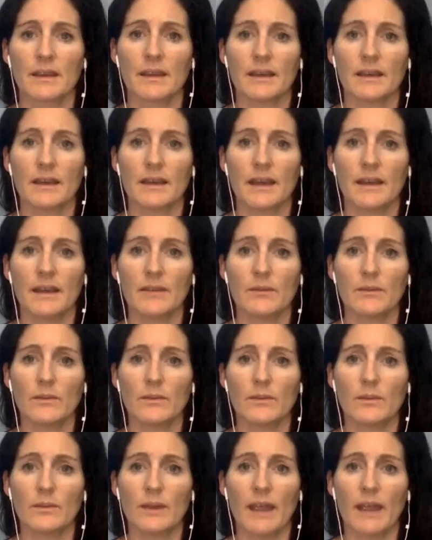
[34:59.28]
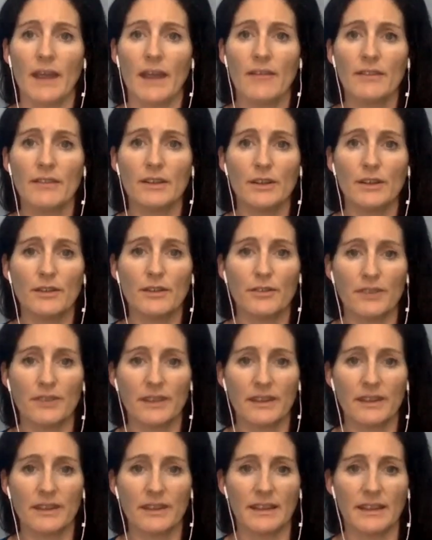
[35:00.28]
And wherever you're
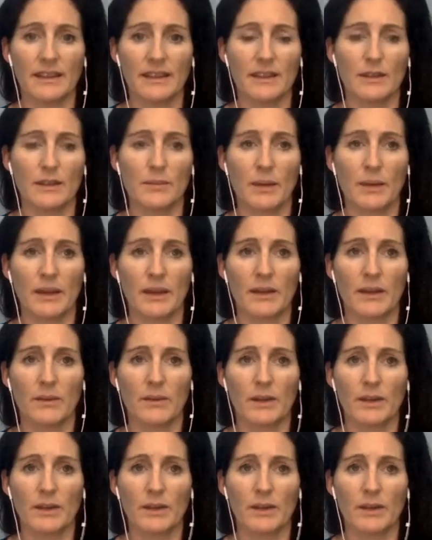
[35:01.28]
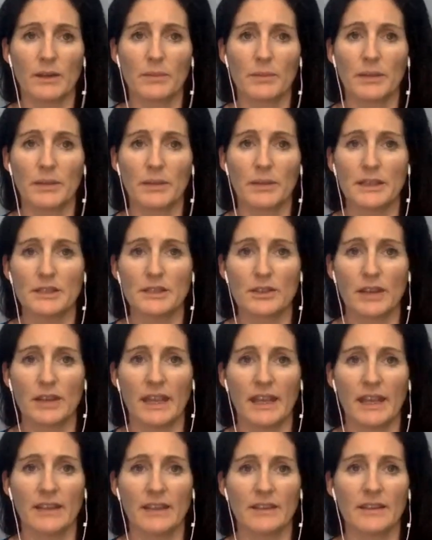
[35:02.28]
feeling it in your body, I want you to place your
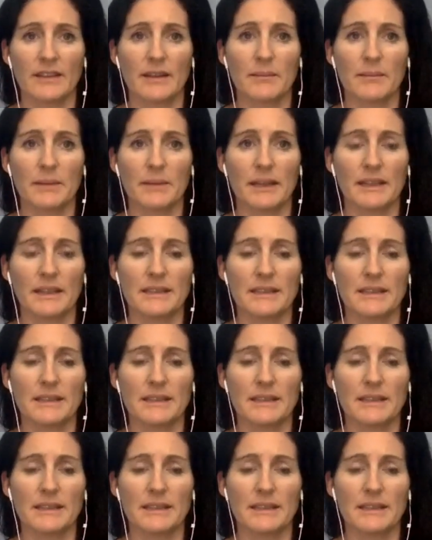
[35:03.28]
hand on that place